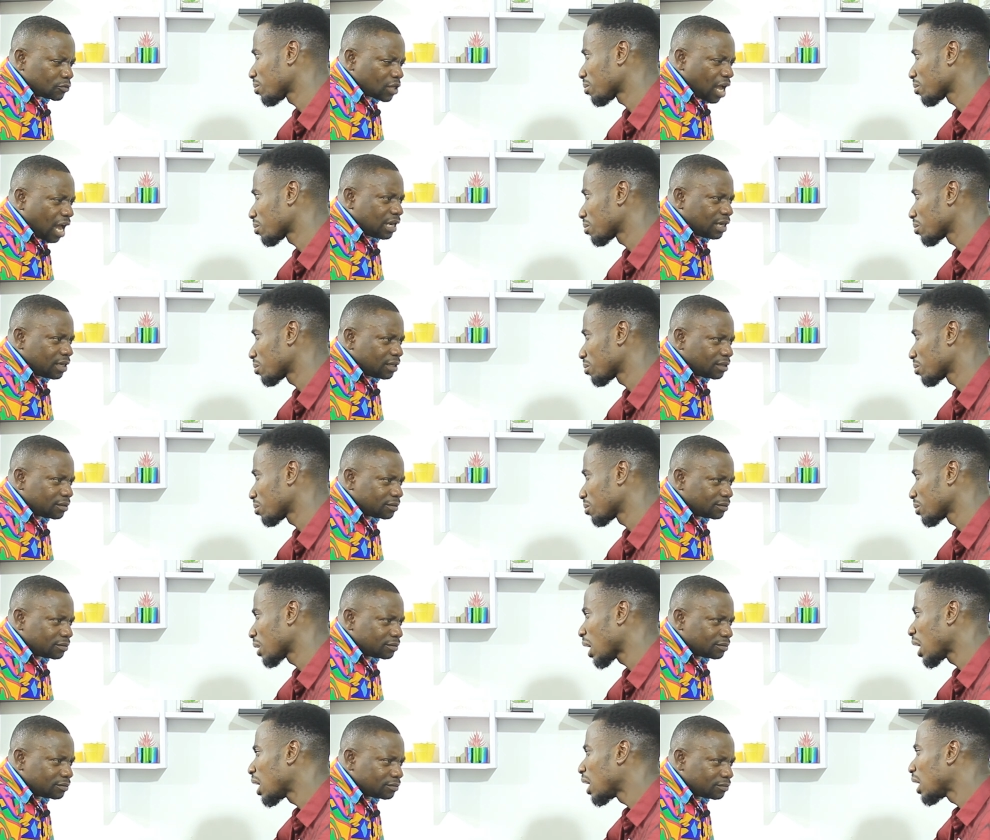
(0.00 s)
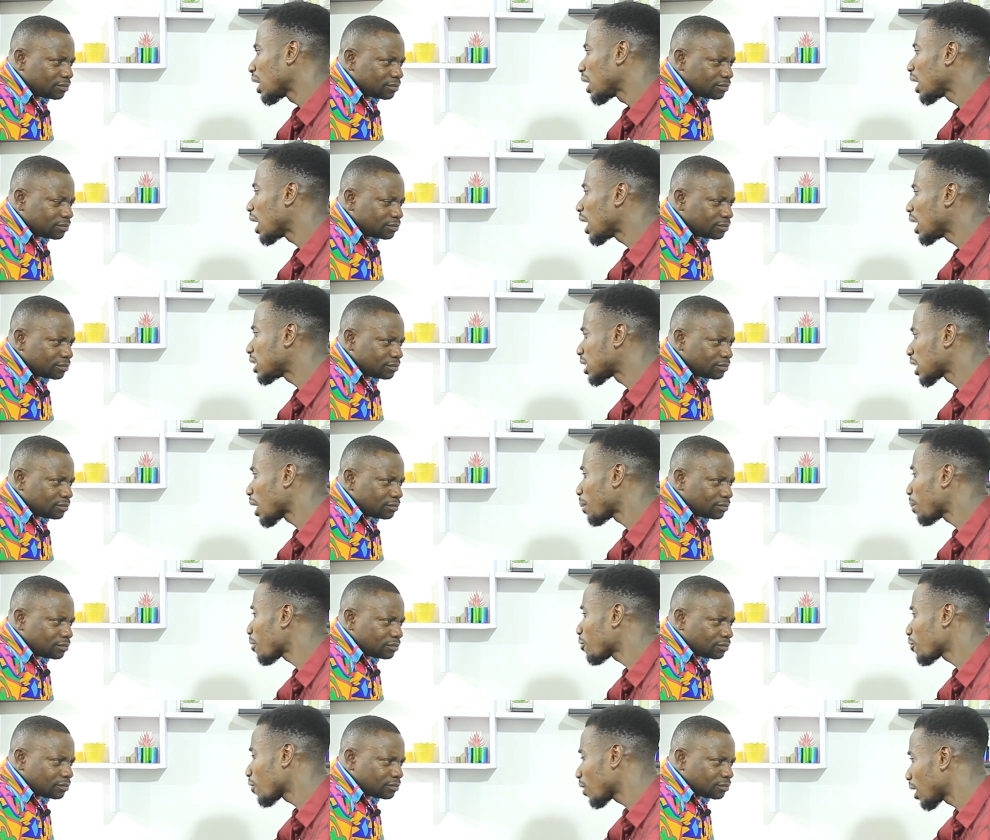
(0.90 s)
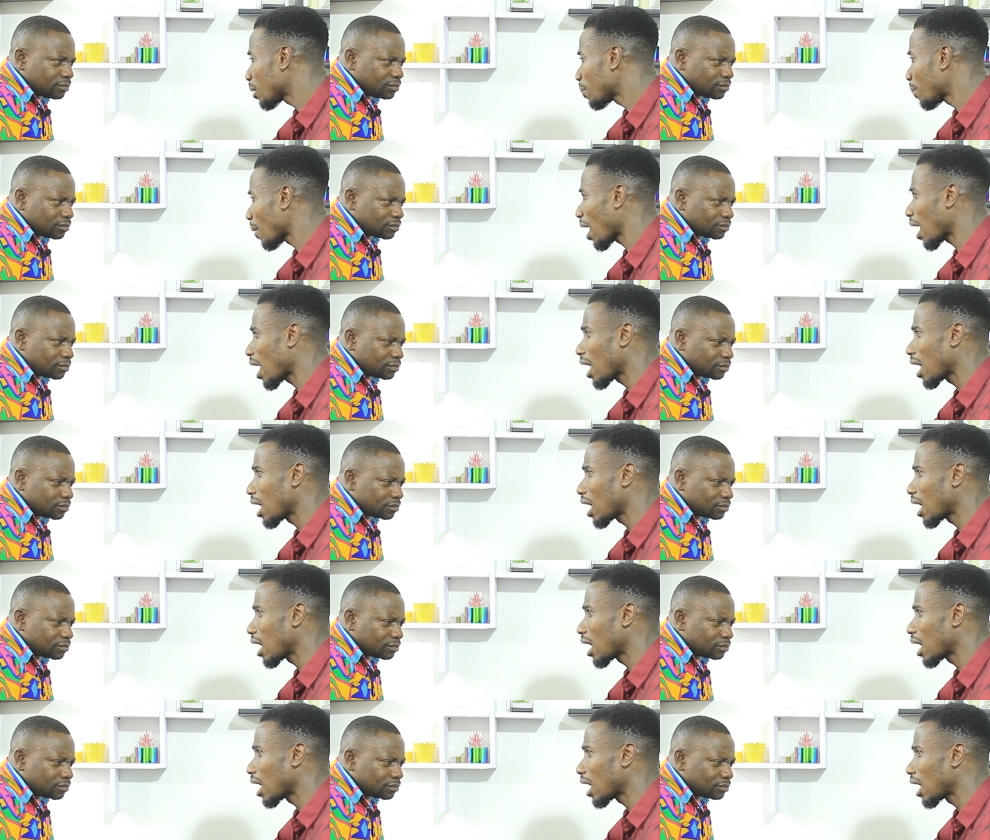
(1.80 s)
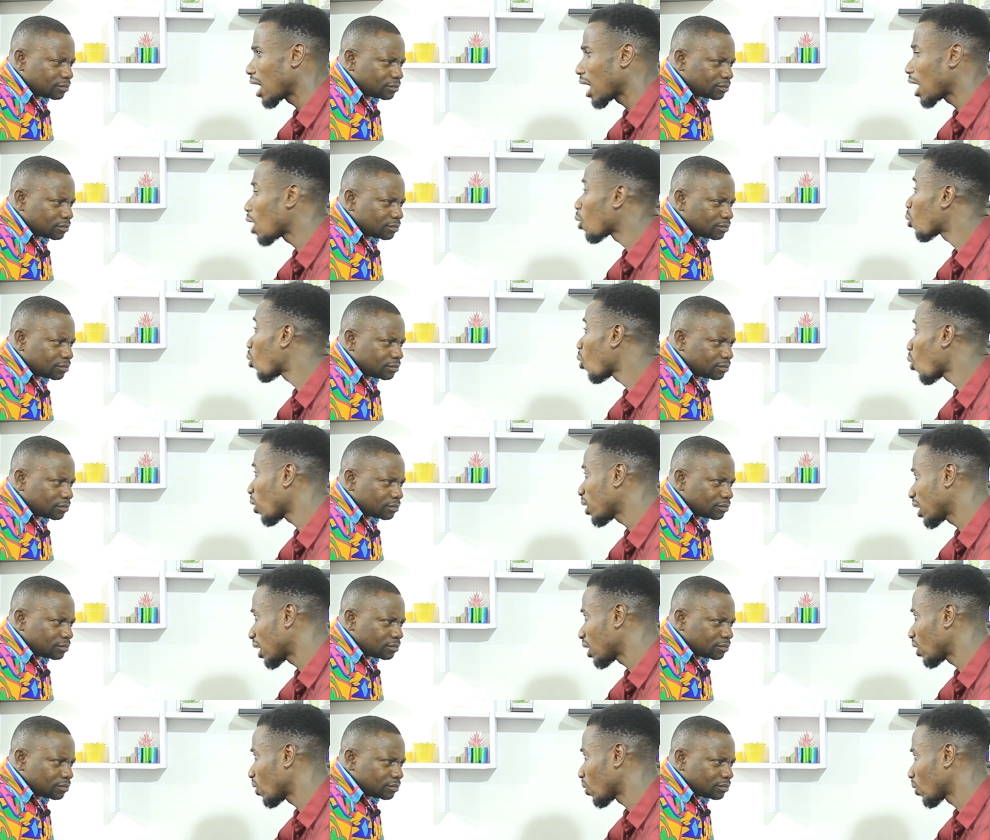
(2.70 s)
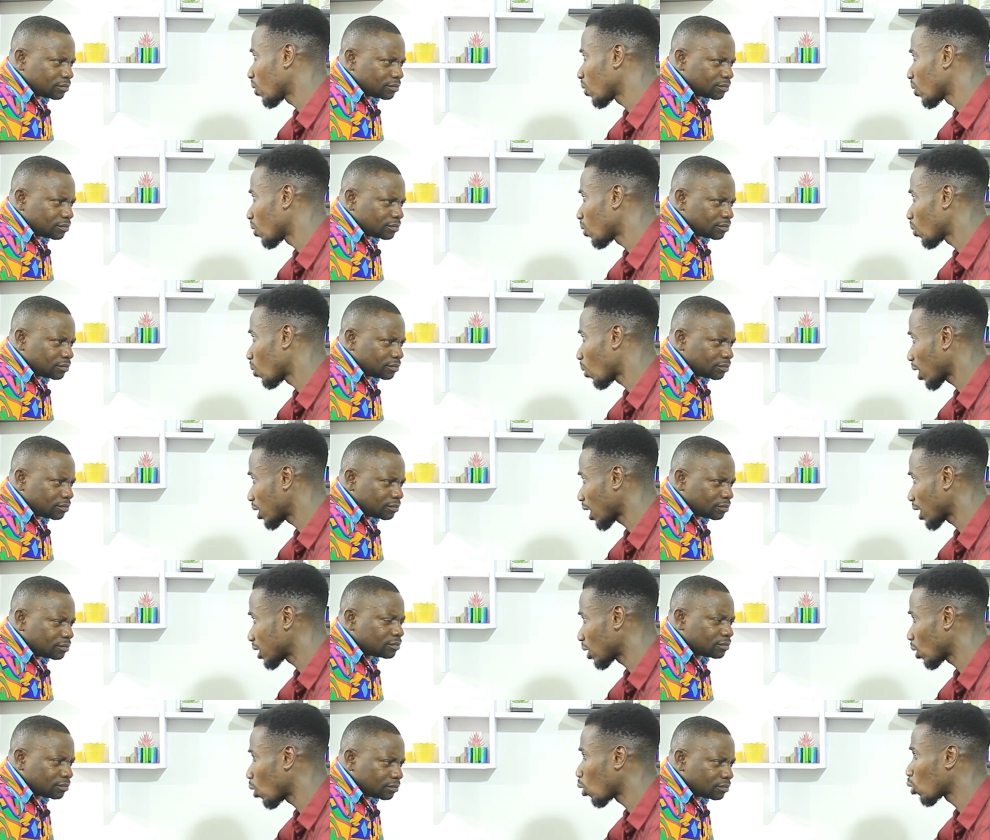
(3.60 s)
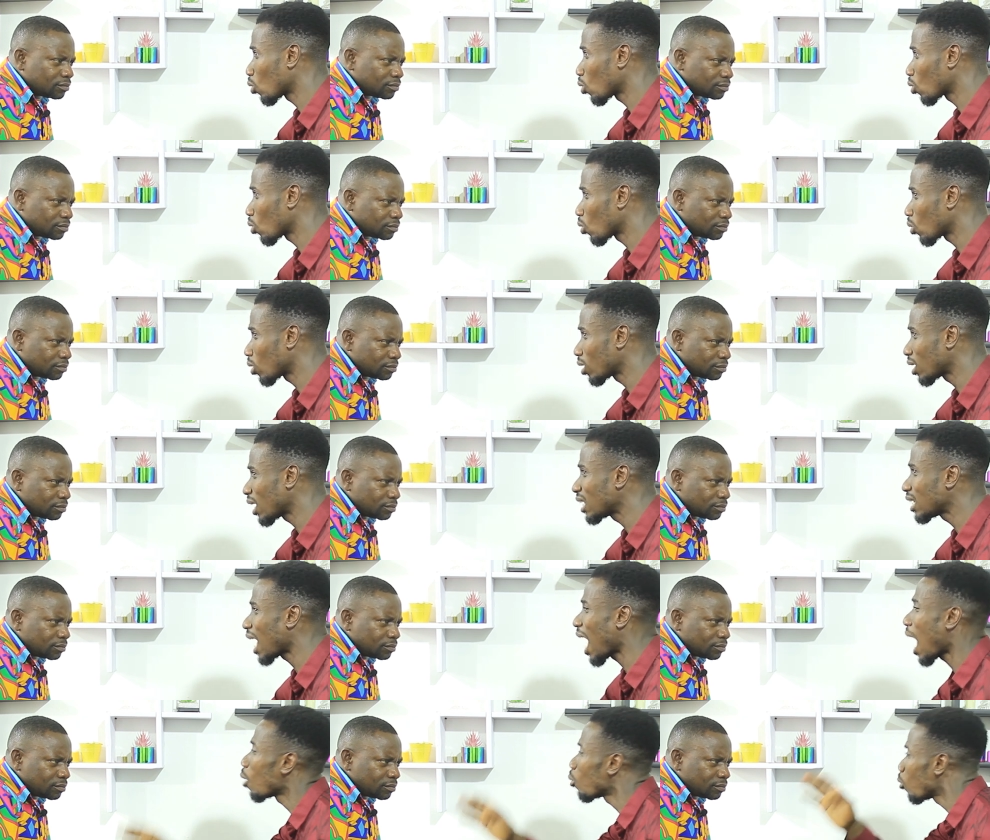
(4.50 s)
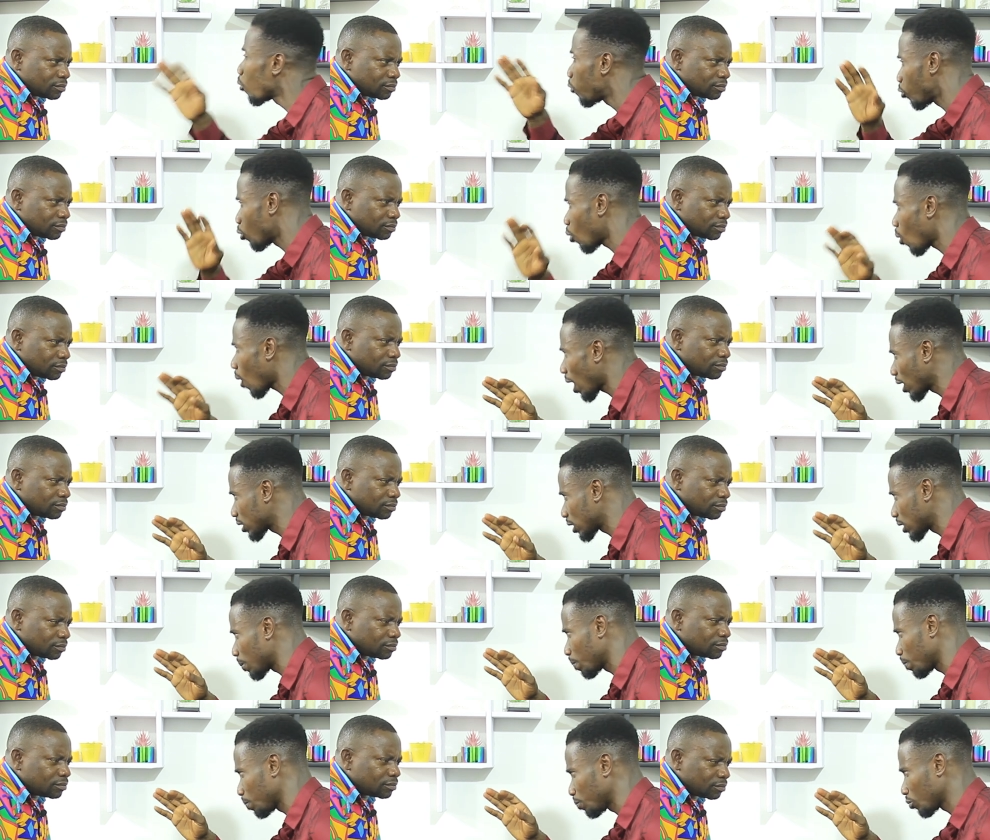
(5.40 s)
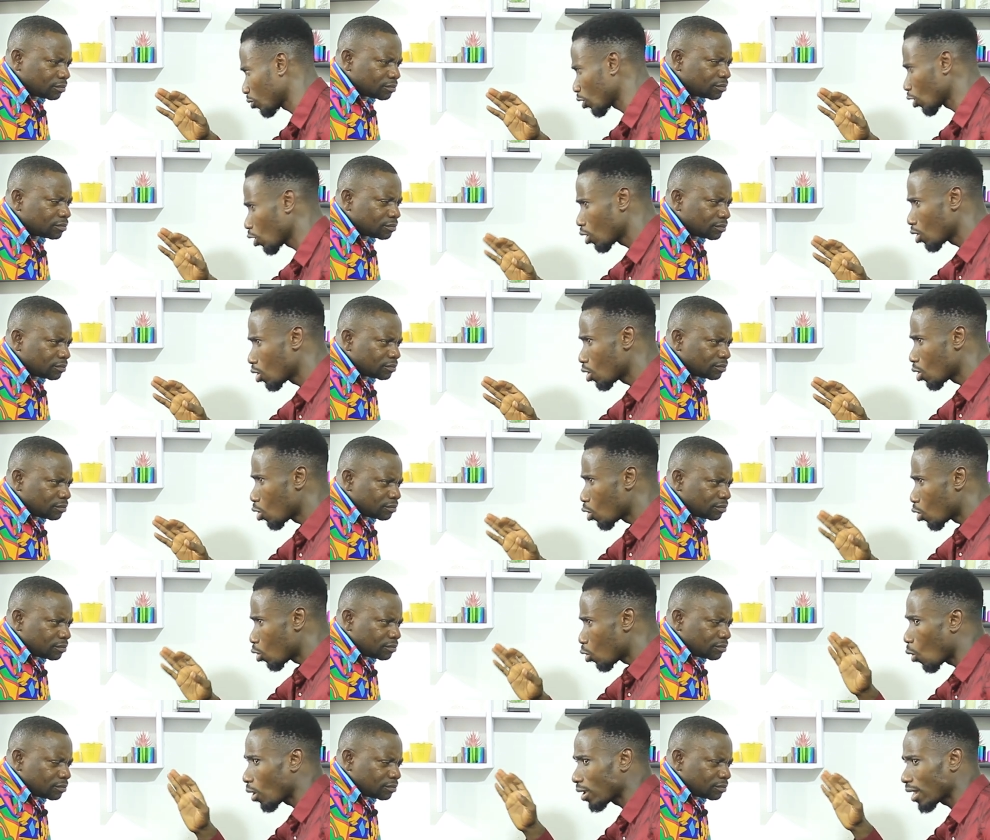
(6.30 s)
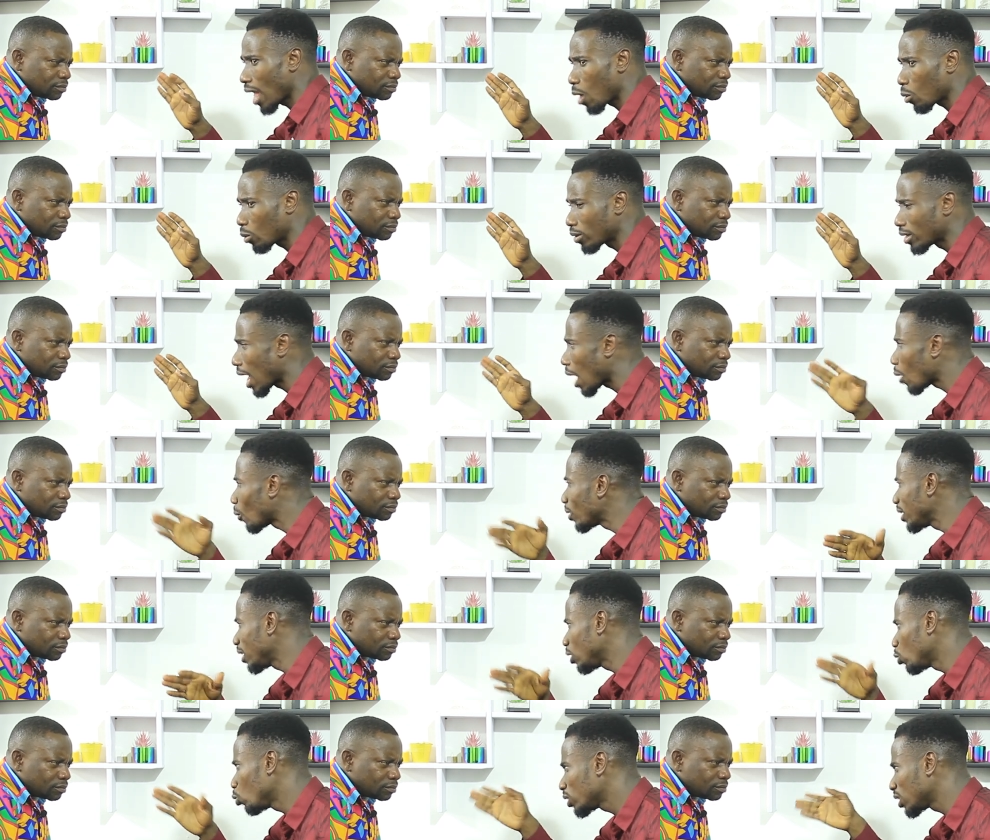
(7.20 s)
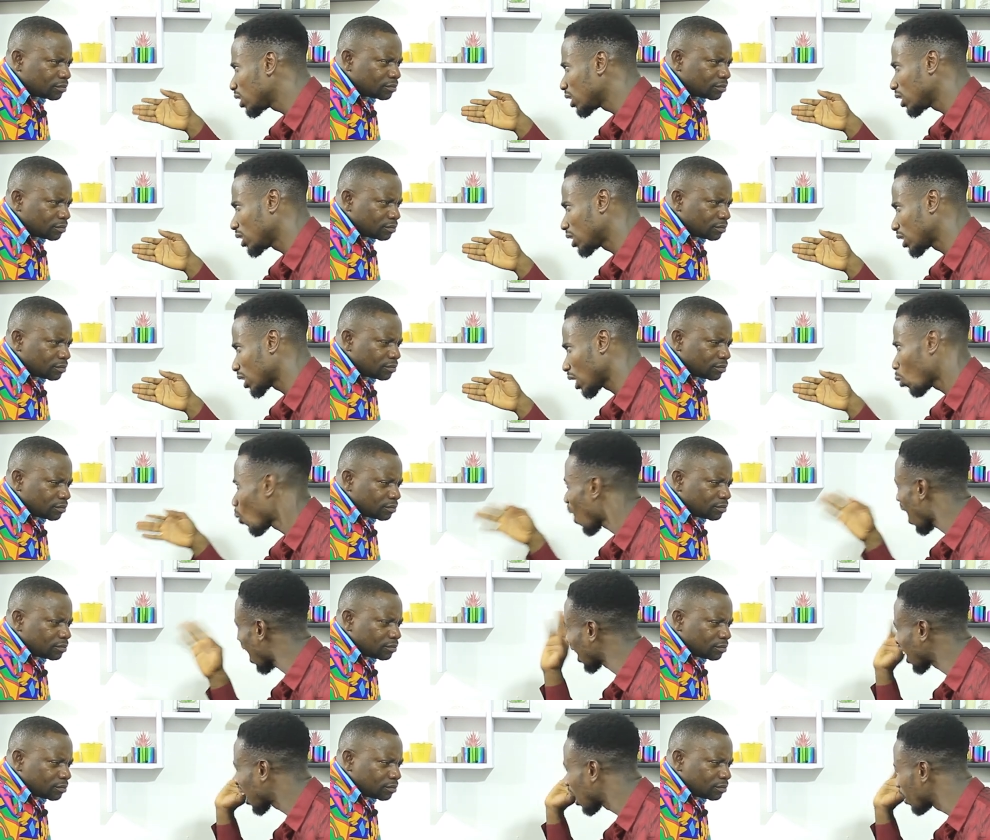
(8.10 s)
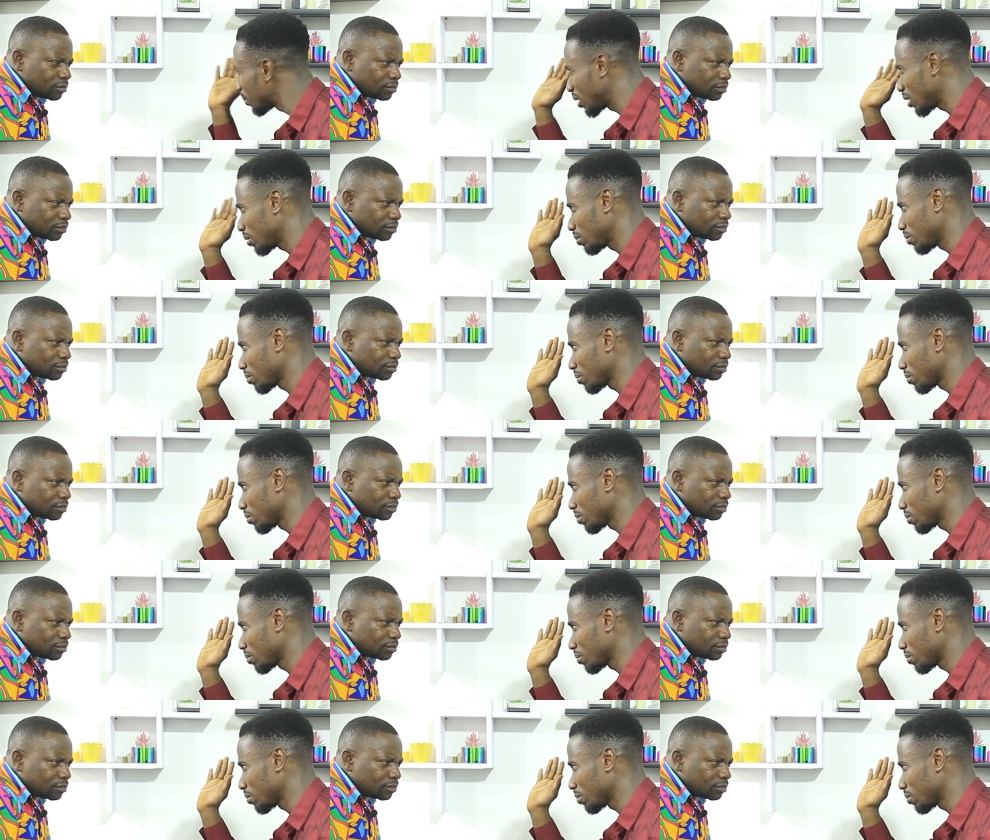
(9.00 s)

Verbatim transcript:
Speaker 1: Ade. Nshaba Philippa ekwo ye no. What I say oh no na ye awofo asem. Or yakoda we in who sin chen wan ka bi.